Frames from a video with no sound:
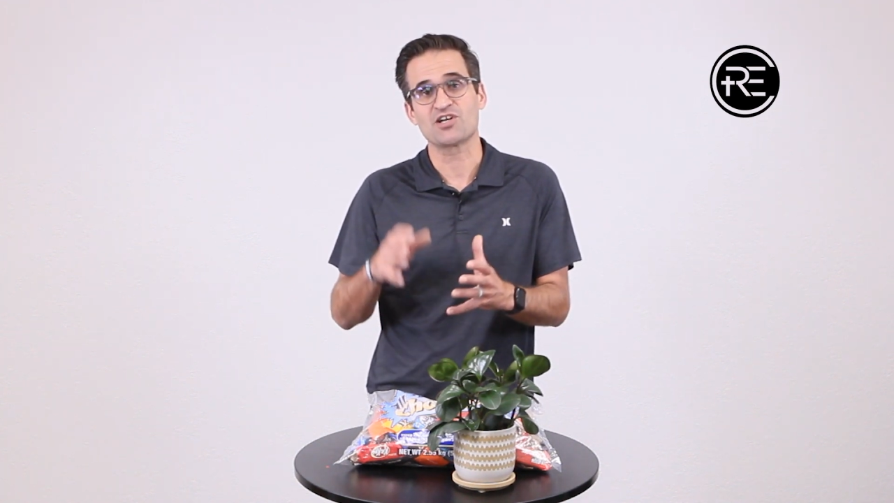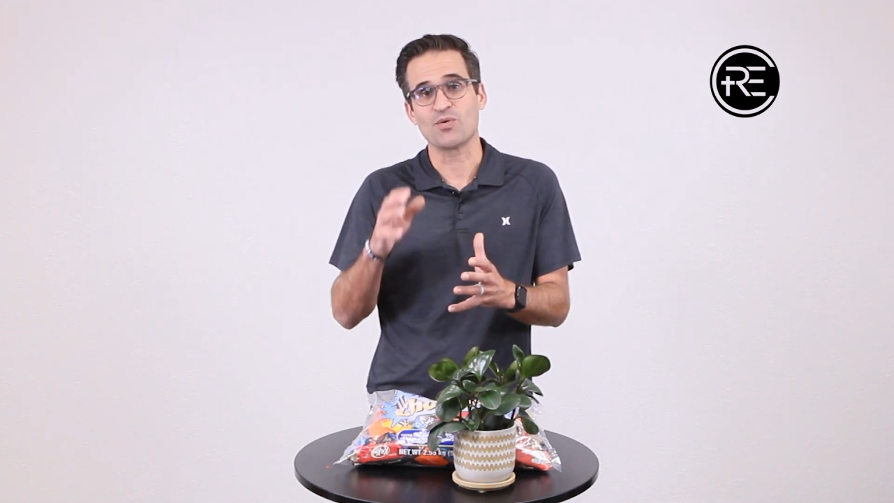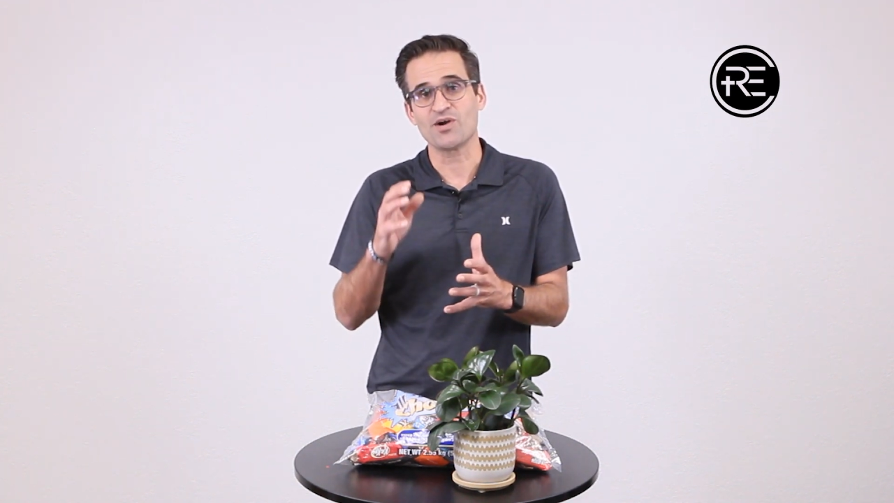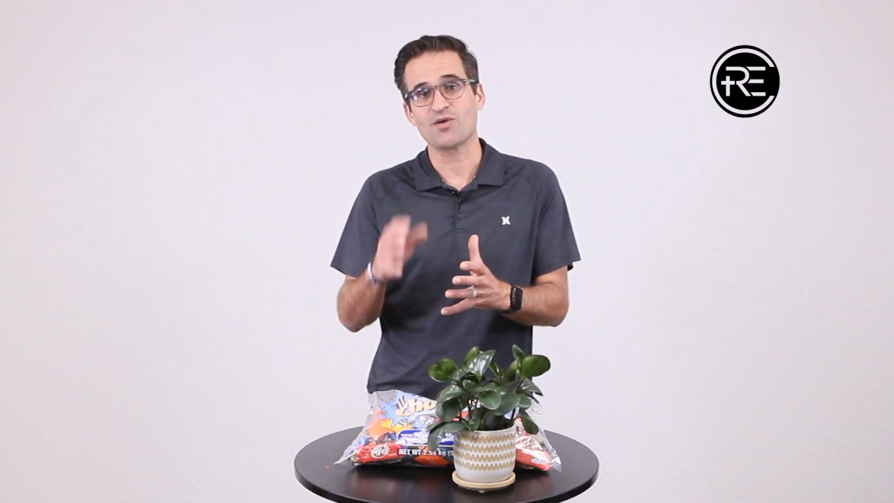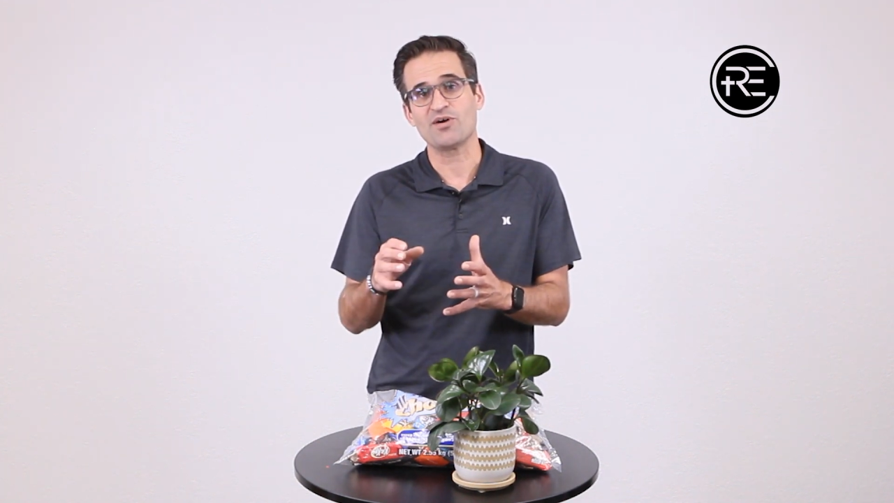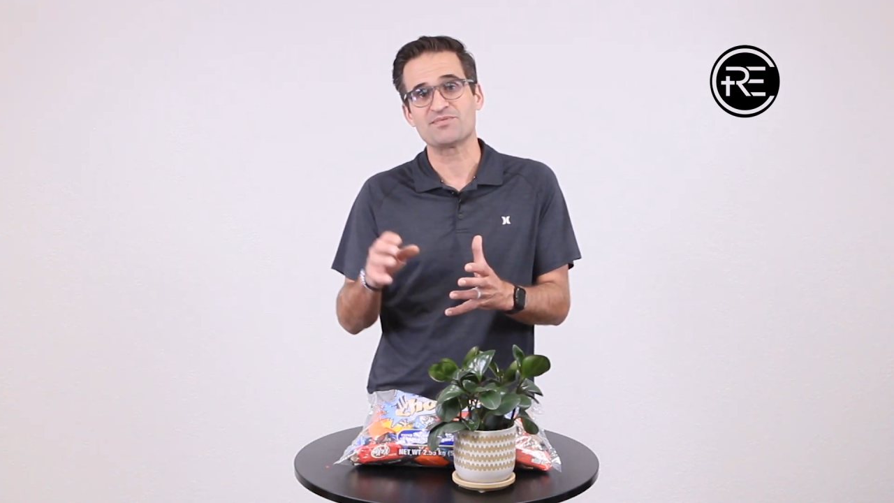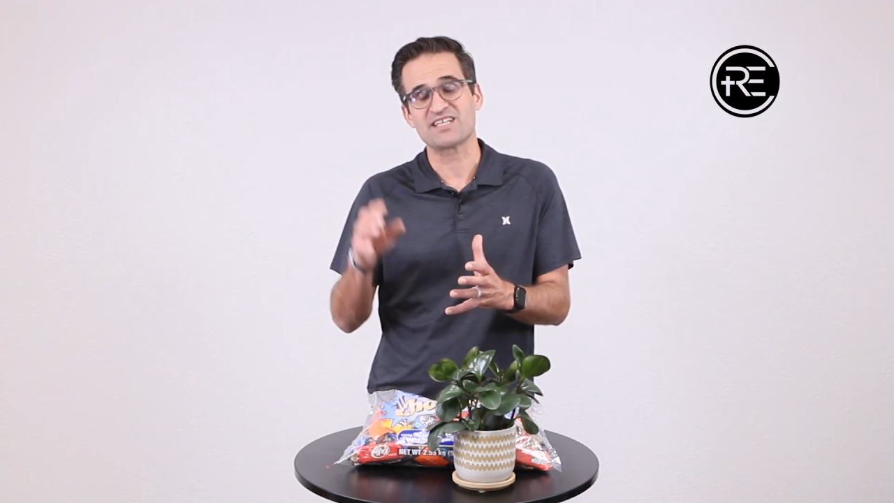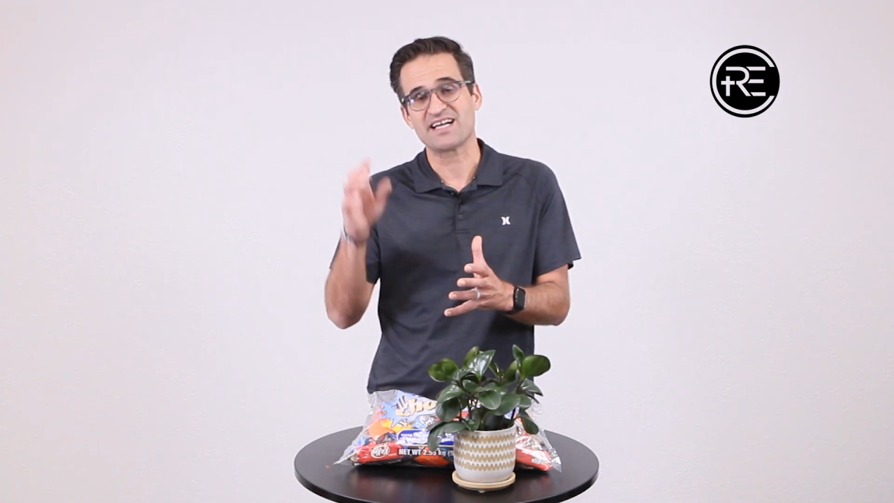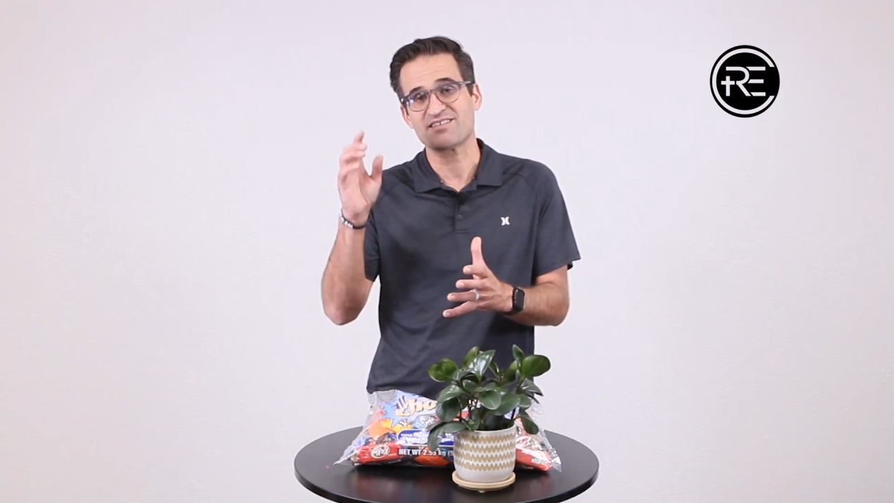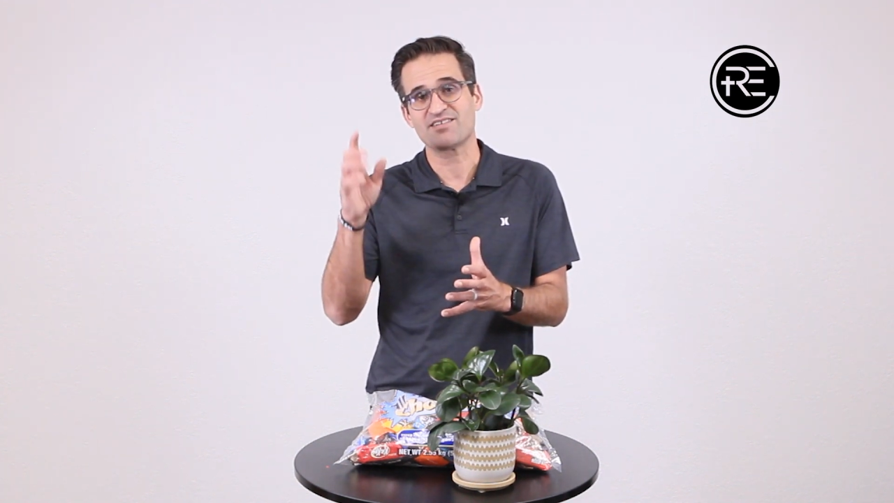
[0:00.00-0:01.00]
Go on our
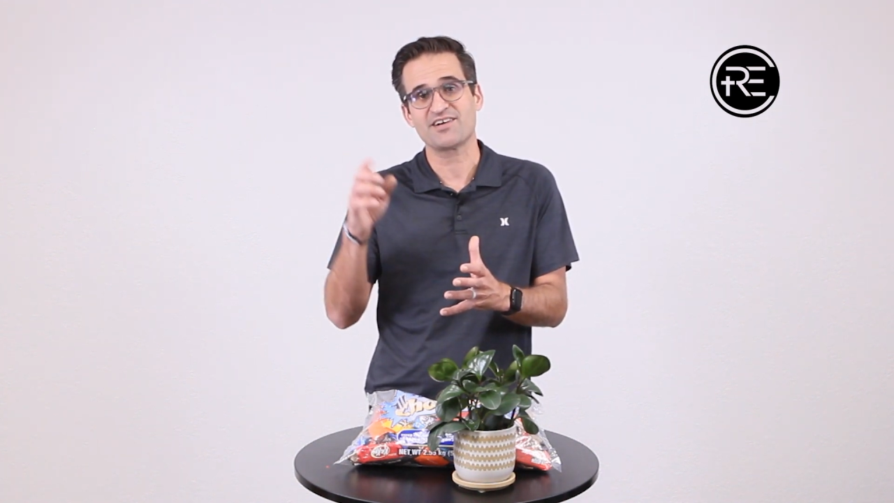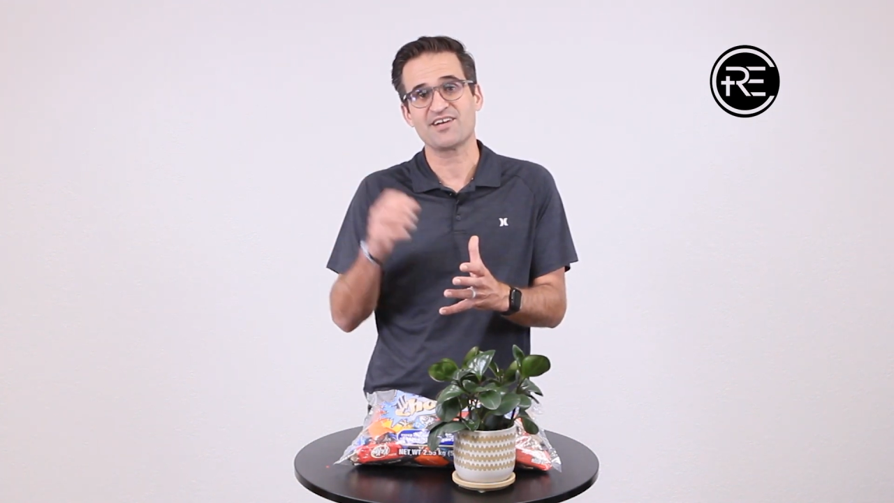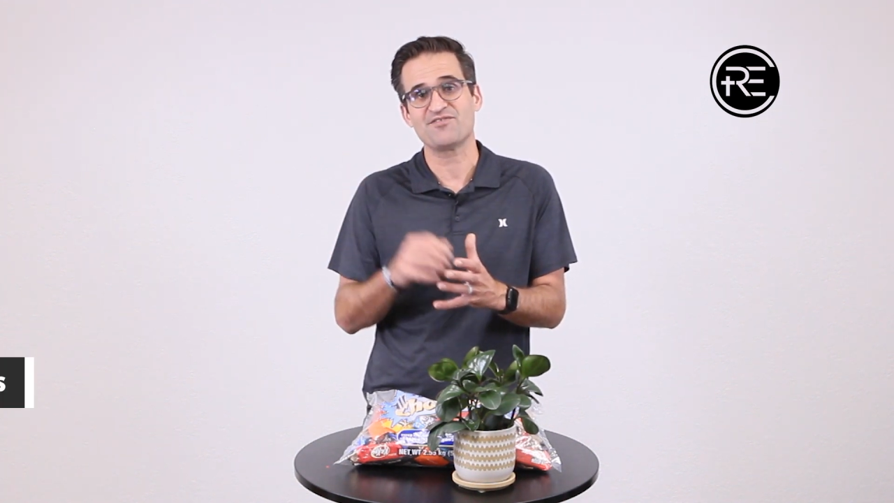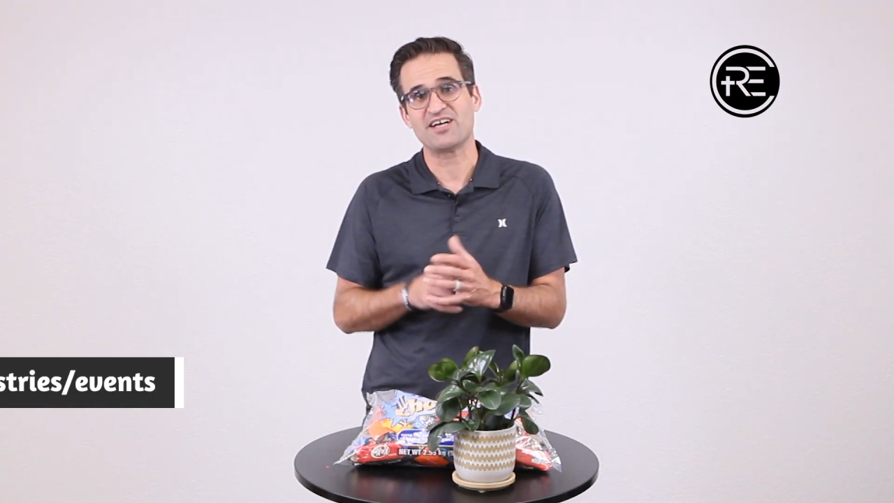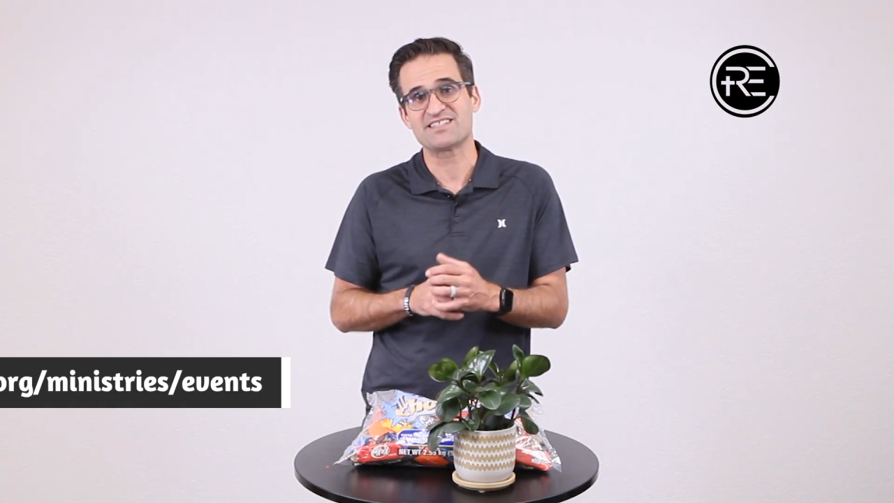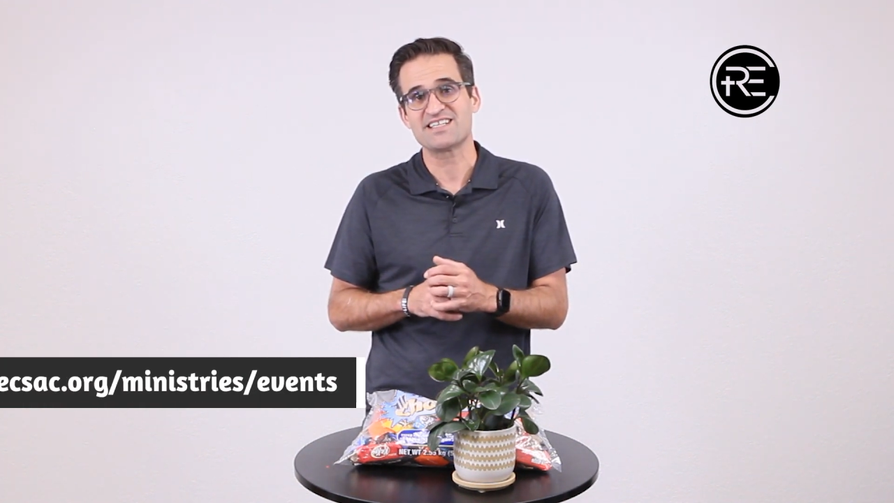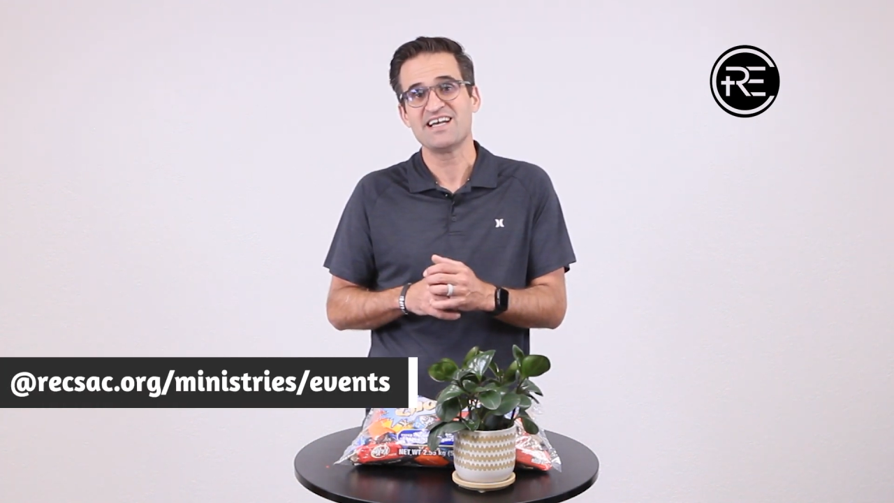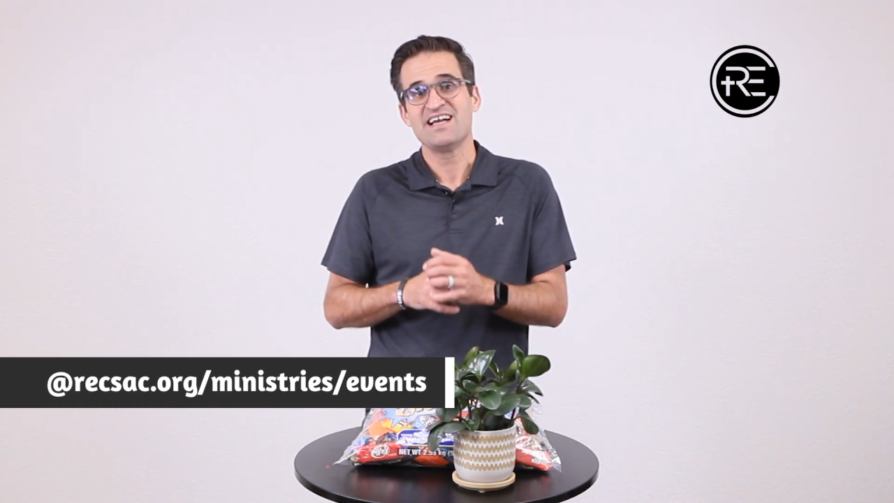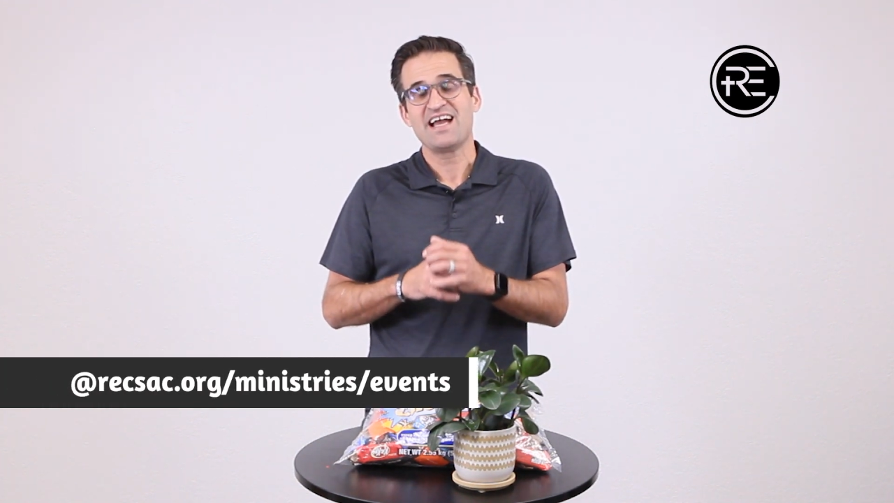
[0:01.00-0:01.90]
website, click on events,